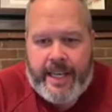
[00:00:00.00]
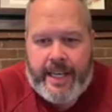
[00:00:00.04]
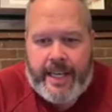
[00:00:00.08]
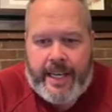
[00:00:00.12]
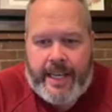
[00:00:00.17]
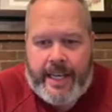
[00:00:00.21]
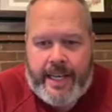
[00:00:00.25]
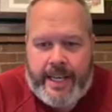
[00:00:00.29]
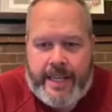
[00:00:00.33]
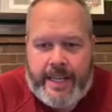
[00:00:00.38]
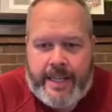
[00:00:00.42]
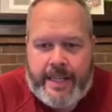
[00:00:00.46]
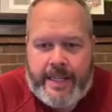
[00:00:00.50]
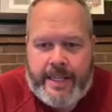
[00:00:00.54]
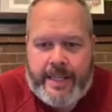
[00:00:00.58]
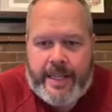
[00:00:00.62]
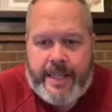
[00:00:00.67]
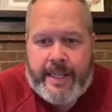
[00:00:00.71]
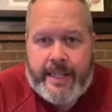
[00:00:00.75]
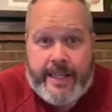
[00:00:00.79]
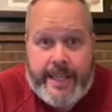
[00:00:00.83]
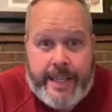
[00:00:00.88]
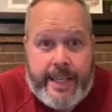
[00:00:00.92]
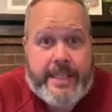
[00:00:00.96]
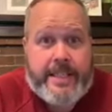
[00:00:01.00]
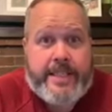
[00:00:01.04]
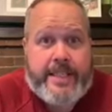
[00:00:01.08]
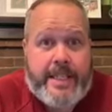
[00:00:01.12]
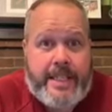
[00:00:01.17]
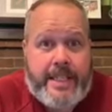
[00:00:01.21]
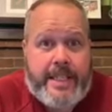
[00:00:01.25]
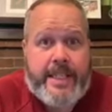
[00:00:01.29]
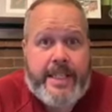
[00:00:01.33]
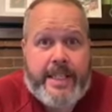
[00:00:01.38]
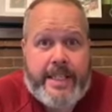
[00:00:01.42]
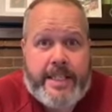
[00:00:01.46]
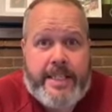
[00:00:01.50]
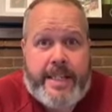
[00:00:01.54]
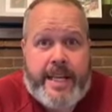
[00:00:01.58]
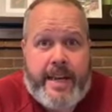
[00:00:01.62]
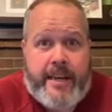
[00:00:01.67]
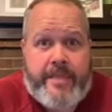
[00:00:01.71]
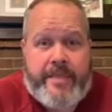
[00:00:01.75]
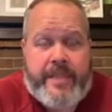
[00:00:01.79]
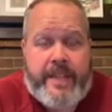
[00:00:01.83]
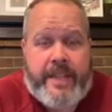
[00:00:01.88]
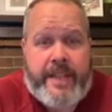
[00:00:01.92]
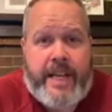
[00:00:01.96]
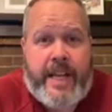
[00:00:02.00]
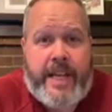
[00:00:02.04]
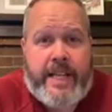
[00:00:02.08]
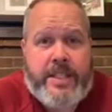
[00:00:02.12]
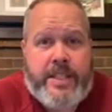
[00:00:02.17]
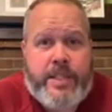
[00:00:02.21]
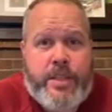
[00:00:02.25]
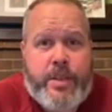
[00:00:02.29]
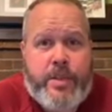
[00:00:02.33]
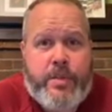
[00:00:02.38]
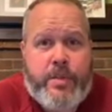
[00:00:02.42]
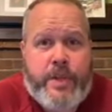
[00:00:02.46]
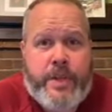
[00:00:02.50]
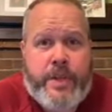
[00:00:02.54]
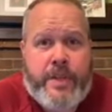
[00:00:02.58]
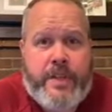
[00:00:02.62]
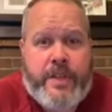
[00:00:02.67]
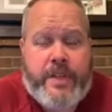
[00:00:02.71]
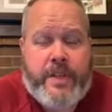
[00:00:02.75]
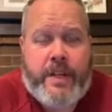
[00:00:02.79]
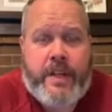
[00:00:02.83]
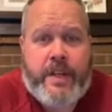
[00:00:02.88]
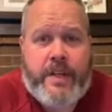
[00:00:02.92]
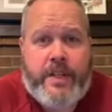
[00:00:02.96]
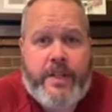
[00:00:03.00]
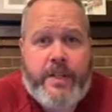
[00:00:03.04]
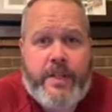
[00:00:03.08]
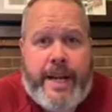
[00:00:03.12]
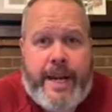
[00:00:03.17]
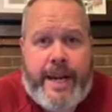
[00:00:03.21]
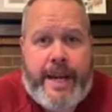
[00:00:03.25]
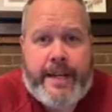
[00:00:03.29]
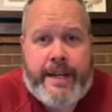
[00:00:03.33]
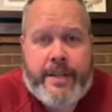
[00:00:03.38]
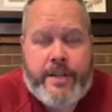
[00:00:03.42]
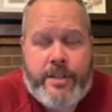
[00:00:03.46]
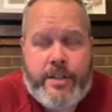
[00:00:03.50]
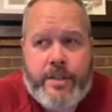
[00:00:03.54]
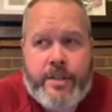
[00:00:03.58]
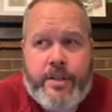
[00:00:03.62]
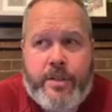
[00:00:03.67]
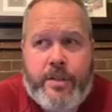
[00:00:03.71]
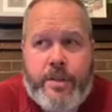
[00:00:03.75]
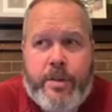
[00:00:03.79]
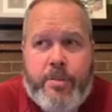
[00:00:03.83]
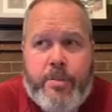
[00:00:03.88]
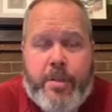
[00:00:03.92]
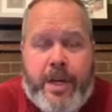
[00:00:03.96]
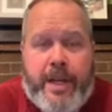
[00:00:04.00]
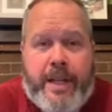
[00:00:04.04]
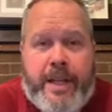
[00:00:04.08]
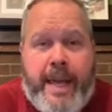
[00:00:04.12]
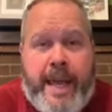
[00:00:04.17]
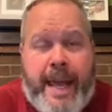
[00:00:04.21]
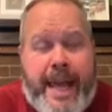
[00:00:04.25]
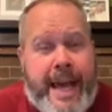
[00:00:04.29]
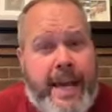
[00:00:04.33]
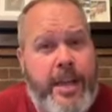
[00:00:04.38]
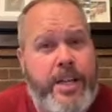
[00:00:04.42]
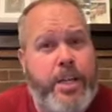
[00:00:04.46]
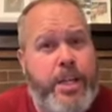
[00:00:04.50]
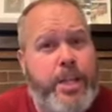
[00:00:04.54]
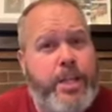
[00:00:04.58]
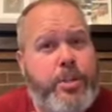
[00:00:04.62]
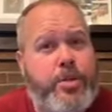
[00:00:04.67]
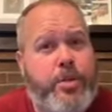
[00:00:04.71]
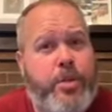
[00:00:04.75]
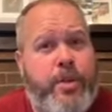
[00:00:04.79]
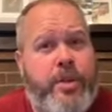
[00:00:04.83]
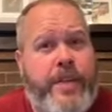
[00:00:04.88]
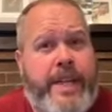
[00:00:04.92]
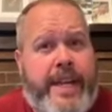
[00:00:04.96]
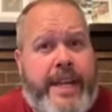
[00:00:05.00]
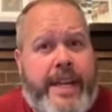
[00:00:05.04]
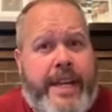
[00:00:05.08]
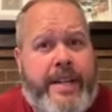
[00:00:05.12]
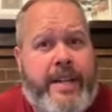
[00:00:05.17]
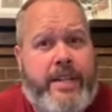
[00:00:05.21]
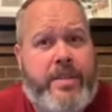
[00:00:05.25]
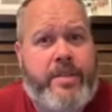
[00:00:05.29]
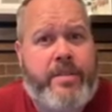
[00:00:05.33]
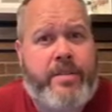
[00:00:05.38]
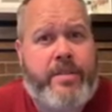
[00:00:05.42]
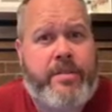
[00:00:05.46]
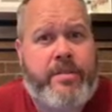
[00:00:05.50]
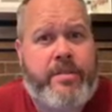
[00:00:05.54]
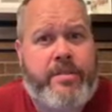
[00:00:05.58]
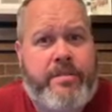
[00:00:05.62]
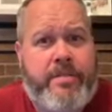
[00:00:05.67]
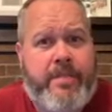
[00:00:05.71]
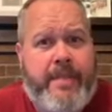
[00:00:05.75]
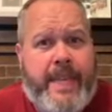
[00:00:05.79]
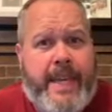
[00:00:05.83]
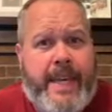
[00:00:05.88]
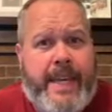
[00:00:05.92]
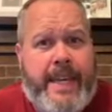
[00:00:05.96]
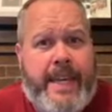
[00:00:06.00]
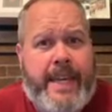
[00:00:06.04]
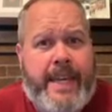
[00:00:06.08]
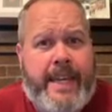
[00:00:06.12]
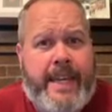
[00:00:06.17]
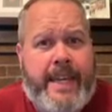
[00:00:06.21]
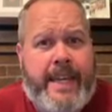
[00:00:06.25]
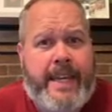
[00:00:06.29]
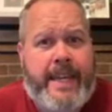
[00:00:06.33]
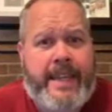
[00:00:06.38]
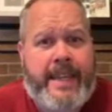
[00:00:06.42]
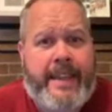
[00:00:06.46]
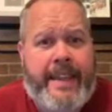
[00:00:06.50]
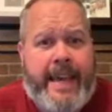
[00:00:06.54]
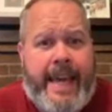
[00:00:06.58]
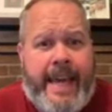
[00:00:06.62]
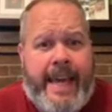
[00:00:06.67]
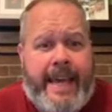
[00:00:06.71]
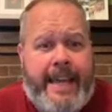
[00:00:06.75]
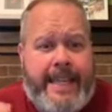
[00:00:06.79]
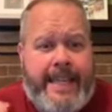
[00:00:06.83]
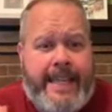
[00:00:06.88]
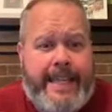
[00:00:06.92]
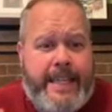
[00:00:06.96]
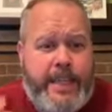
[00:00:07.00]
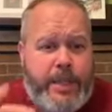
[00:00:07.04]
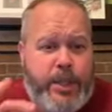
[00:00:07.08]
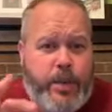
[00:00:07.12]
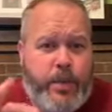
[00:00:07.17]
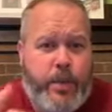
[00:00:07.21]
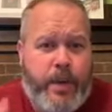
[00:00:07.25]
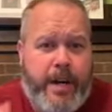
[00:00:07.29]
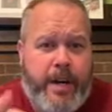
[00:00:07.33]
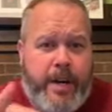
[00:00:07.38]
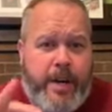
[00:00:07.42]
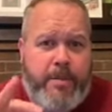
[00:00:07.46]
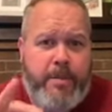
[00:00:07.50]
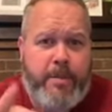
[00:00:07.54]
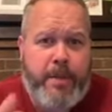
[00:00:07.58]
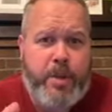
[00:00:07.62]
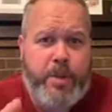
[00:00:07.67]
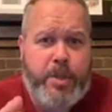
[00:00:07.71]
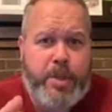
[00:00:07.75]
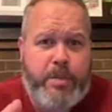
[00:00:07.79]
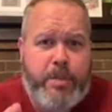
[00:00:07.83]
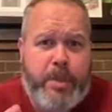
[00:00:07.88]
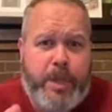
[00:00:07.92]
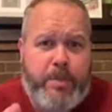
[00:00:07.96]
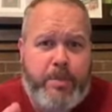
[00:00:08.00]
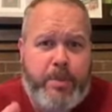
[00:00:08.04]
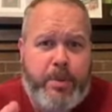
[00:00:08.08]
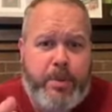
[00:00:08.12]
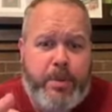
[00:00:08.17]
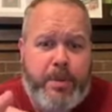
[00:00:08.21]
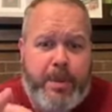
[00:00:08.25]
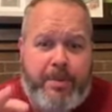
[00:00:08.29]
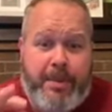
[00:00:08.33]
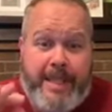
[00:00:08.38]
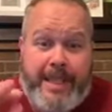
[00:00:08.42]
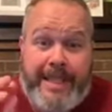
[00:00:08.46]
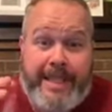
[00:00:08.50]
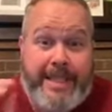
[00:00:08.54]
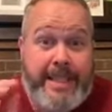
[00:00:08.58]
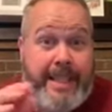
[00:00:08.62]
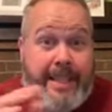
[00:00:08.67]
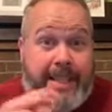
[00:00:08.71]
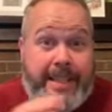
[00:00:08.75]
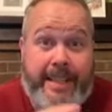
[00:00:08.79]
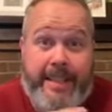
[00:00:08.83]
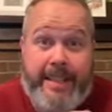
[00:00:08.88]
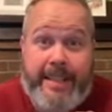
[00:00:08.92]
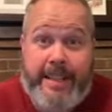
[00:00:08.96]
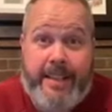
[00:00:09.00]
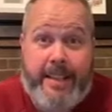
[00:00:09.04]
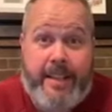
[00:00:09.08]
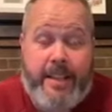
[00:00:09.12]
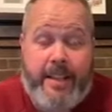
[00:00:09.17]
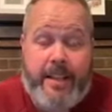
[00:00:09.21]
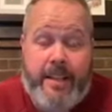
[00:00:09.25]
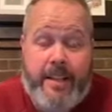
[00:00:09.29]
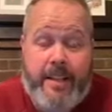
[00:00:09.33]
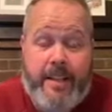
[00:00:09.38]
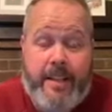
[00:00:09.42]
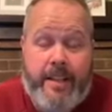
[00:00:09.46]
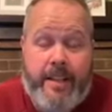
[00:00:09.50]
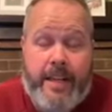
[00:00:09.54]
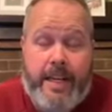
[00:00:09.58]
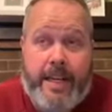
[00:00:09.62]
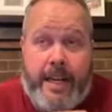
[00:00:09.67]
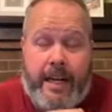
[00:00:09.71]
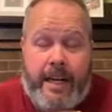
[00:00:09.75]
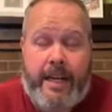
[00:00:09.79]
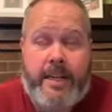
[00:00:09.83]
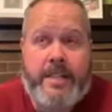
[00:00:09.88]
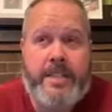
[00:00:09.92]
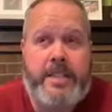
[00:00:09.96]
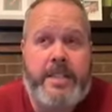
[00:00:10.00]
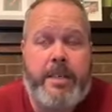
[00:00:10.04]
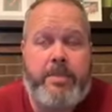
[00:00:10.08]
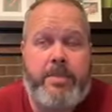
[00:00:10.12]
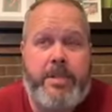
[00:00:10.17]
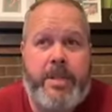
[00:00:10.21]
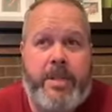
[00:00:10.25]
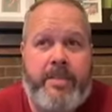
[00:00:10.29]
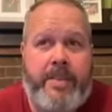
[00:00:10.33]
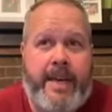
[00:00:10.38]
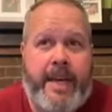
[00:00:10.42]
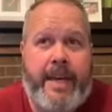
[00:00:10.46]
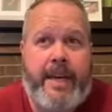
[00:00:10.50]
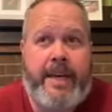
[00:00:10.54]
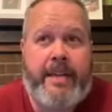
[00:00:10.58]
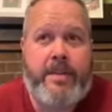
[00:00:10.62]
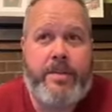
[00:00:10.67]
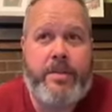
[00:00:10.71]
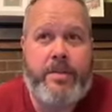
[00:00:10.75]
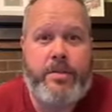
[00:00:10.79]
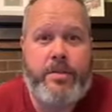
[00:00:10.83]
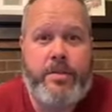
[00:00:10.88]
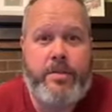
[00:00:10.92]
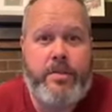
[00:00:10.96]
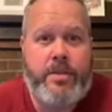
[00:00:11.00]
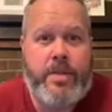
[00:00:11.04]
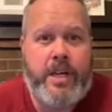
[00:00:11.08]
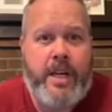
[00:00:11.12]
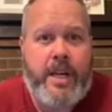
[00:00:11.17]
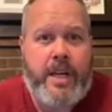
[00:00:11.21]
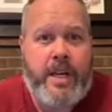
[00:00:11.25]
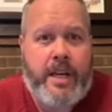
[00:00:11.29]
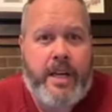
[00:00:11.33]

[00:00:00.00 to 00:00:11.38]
And yes, it does have a lot to do with your attitude, but how do you control that attitude? And that is where most people, the concept of attitude